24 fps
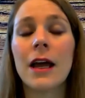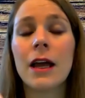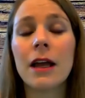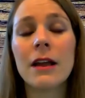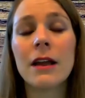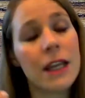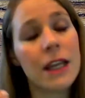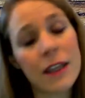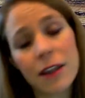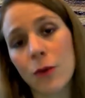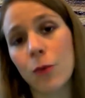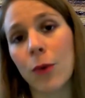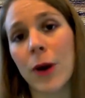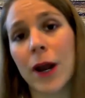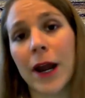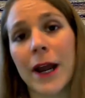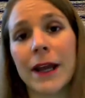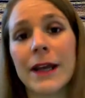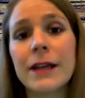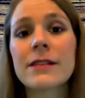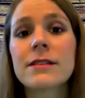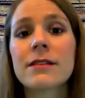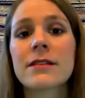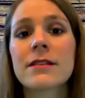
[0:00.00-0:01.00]
either
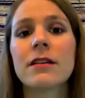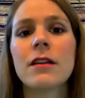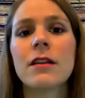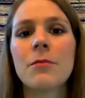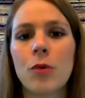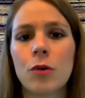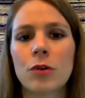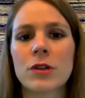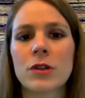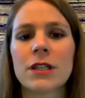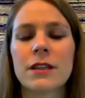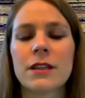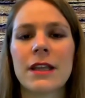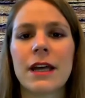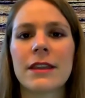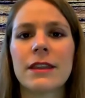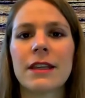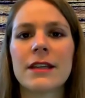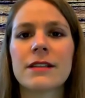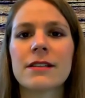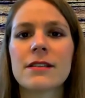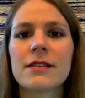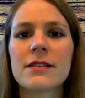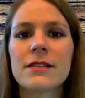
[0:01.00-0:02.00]
way, it's still important that
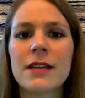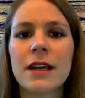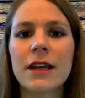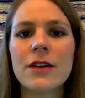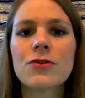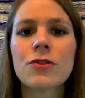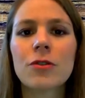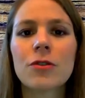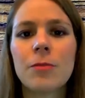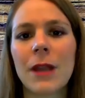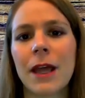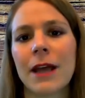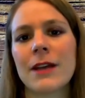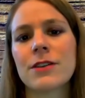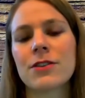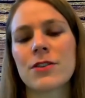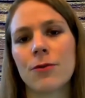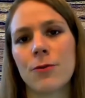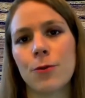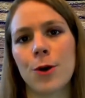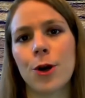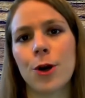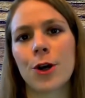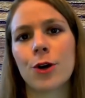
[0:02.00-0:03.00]
there's a central place
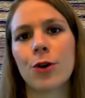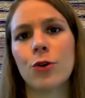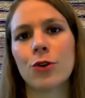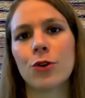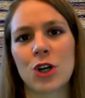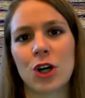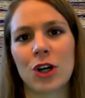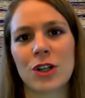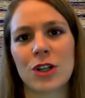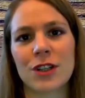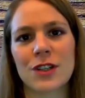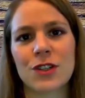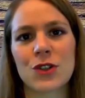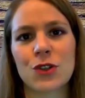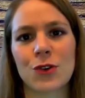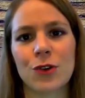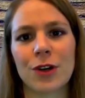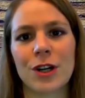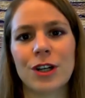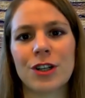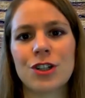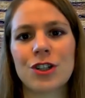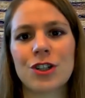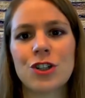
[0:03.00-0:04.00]
of work or data
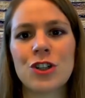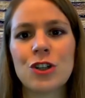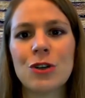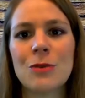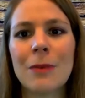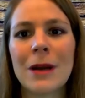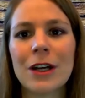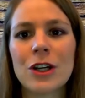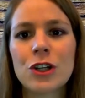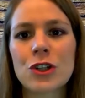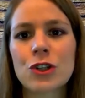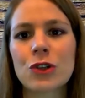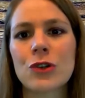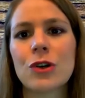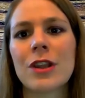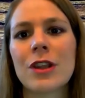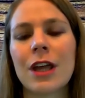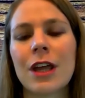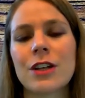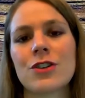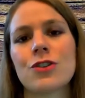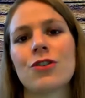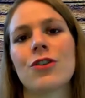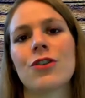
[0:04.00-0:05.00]
storage to make sure
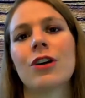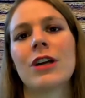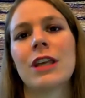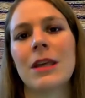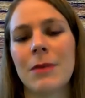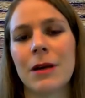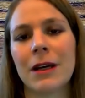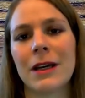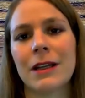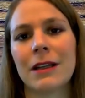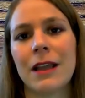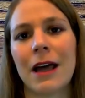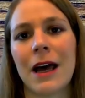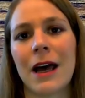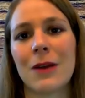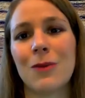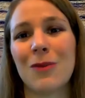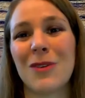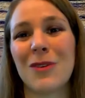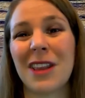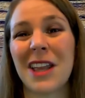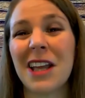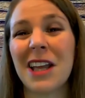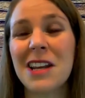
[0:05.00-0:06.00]
that you're keeping in line
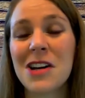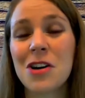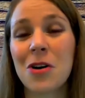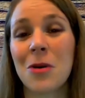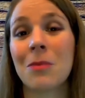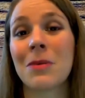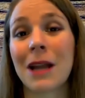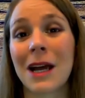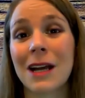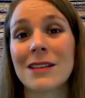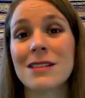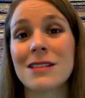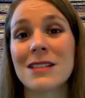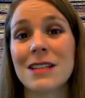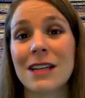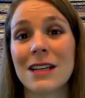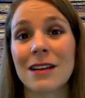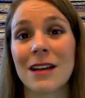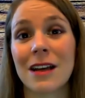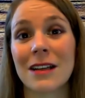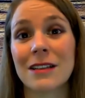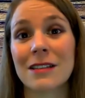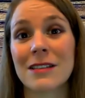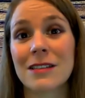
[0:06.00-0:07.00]
with any compliance
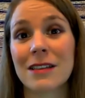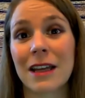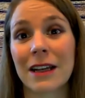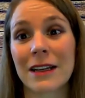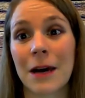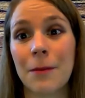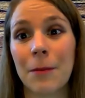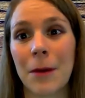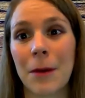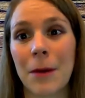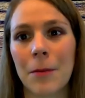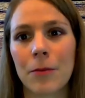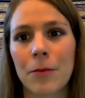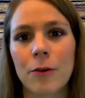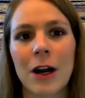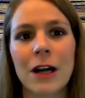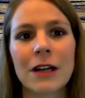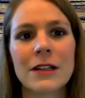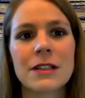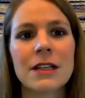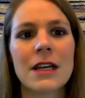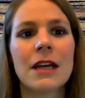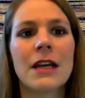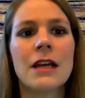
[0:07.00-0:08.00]
deadlines that come up,
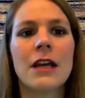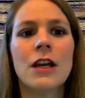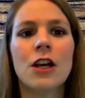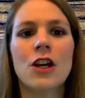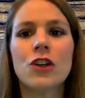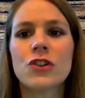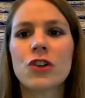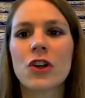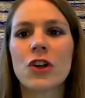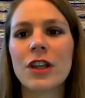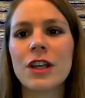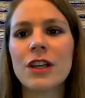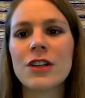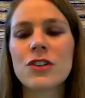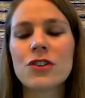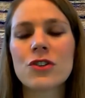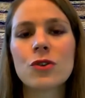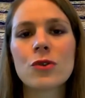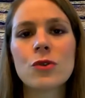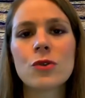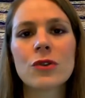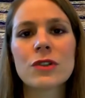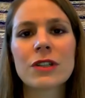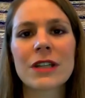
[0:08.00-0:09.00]
right? So these
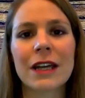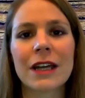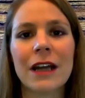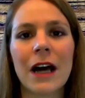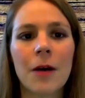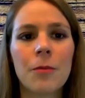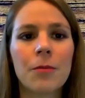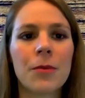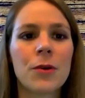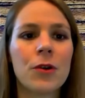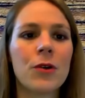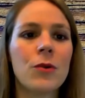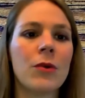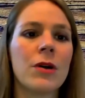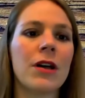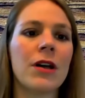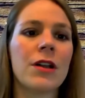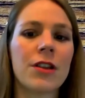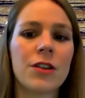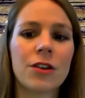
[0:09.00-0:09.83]
tools can help you with